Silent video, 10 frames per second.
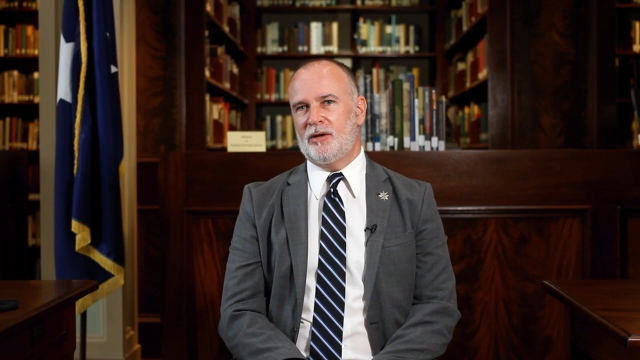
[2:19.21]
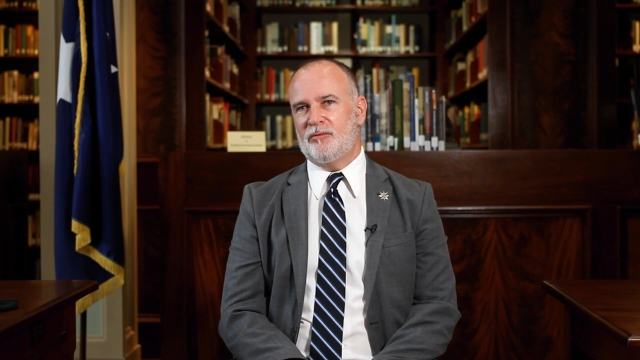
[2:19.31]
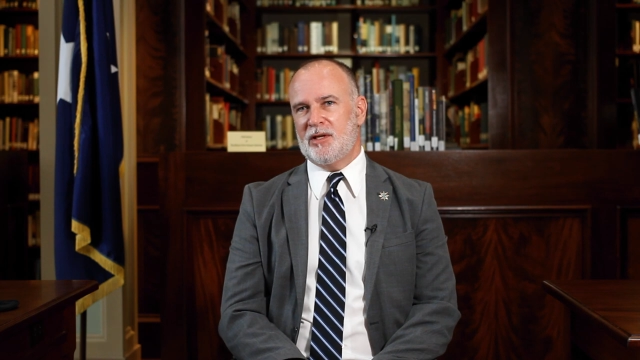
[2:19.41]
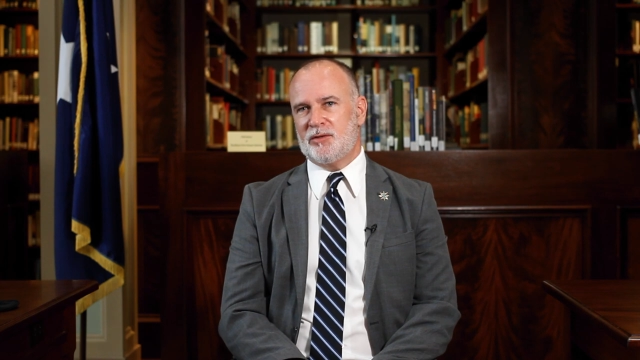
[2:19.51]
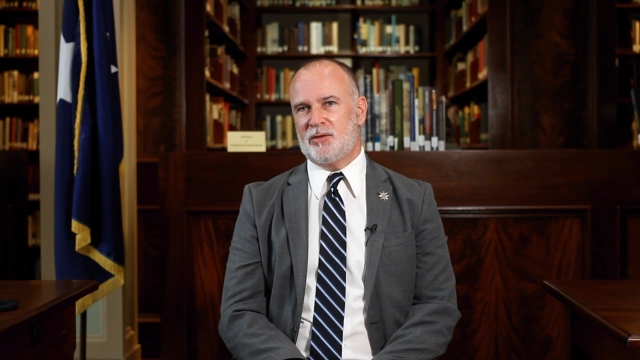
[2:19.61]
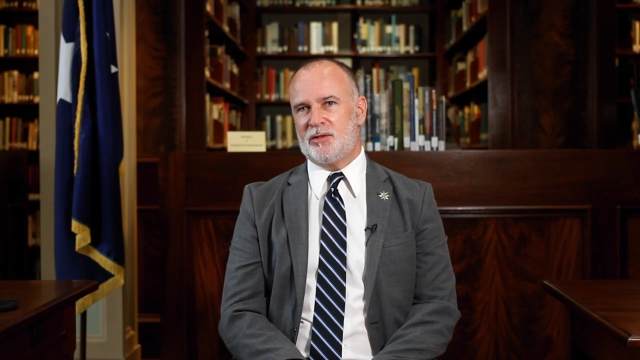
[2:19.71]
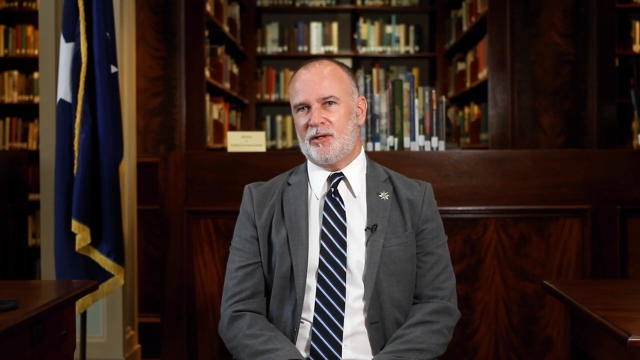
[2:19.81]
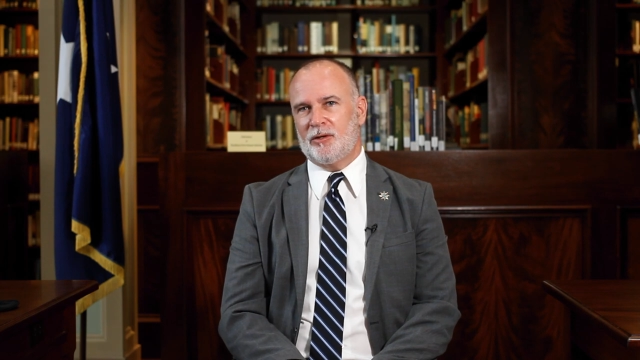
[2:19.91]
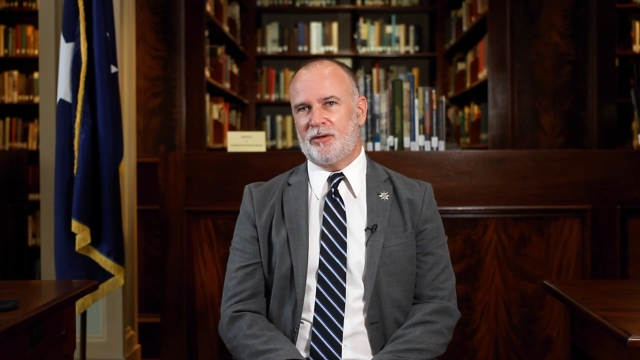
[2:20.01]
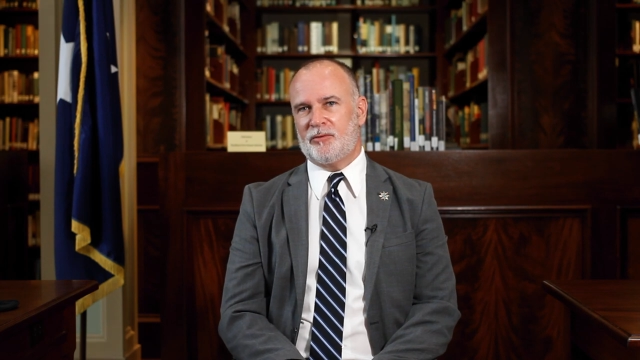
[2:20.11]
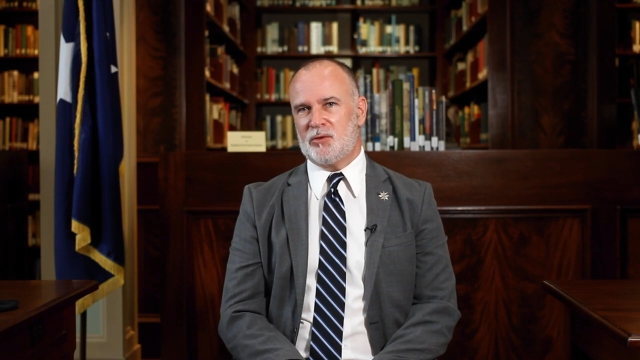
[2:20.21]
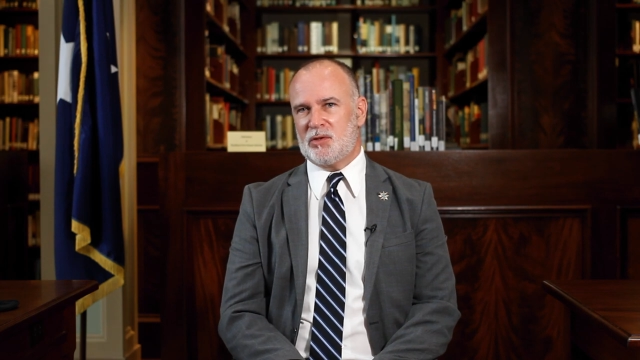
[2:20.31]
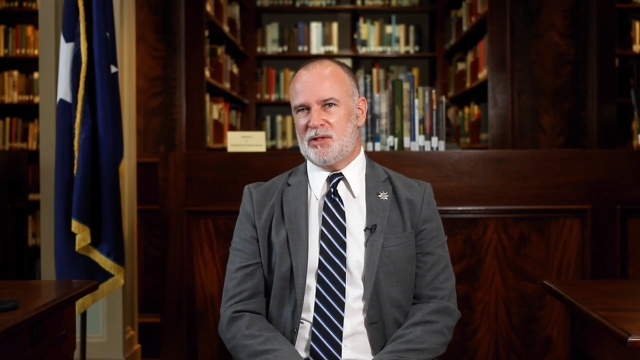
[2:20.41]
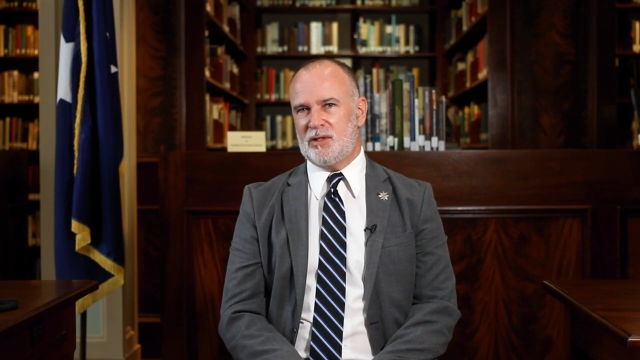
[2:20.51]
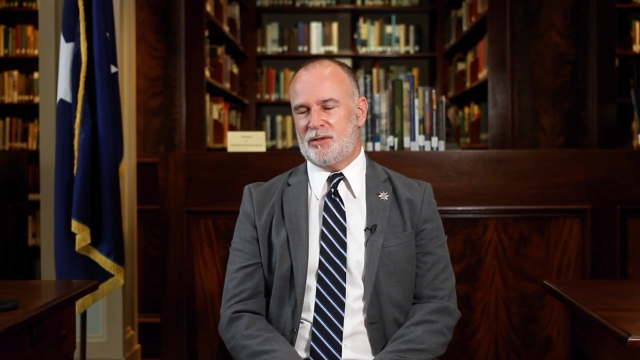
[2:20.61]
of necessarily
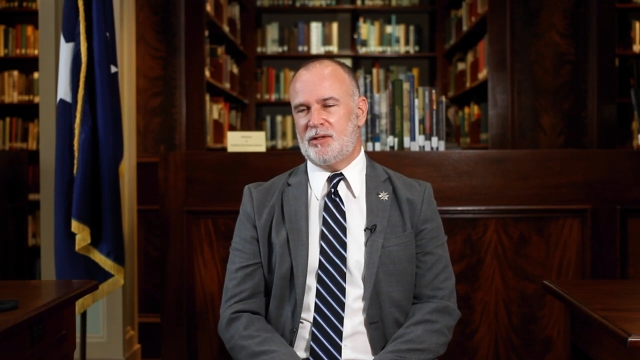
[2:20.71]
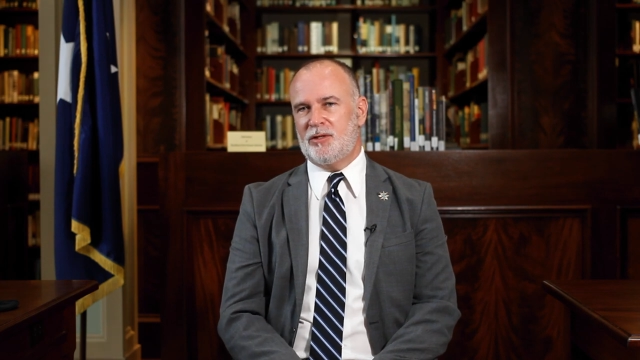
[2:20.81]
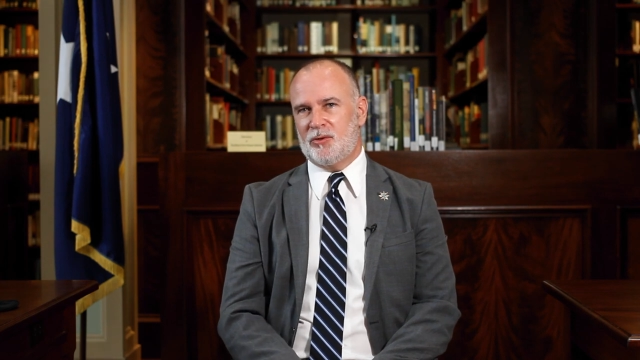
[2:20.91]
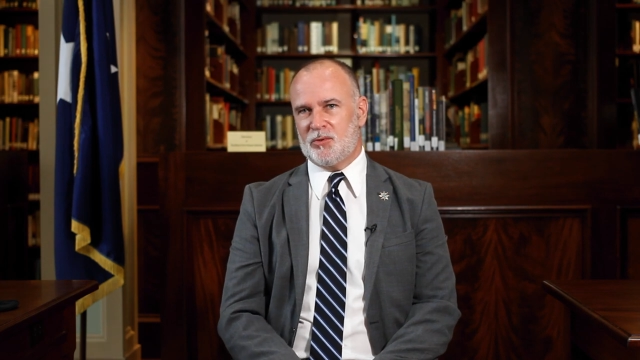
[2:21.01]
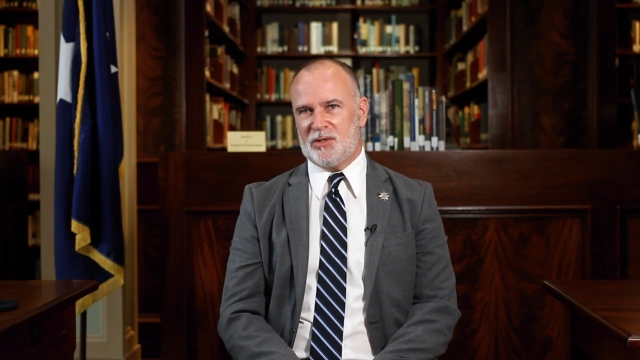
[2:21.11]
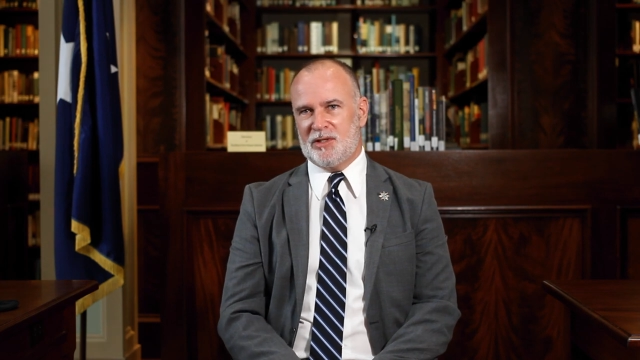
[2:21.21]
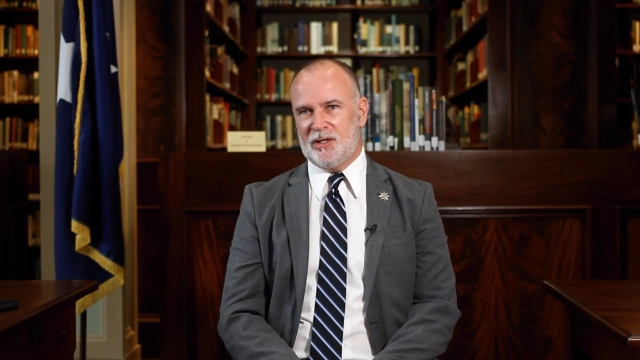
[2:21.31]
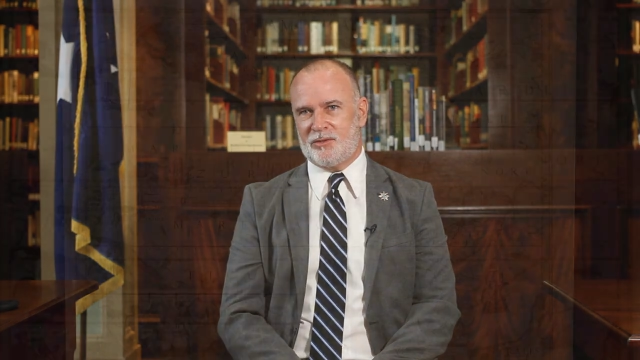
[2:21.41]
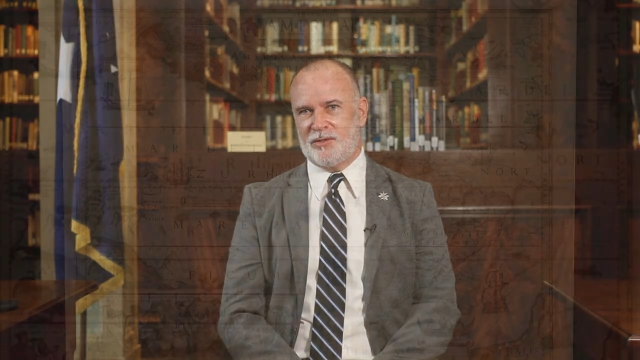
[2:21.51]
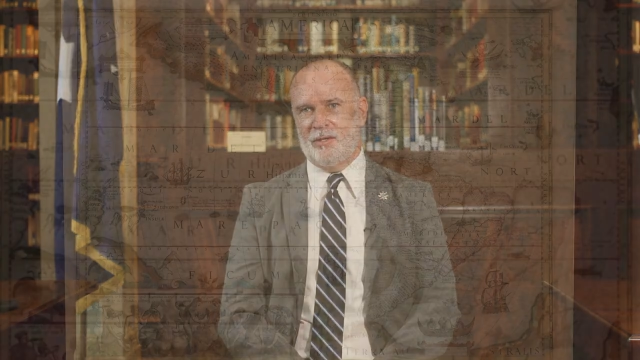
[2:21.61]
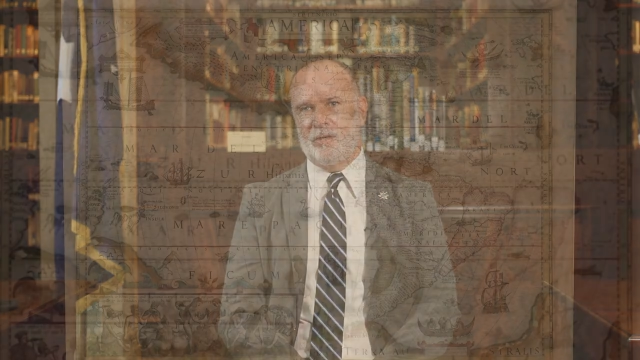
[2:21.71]
for 1606.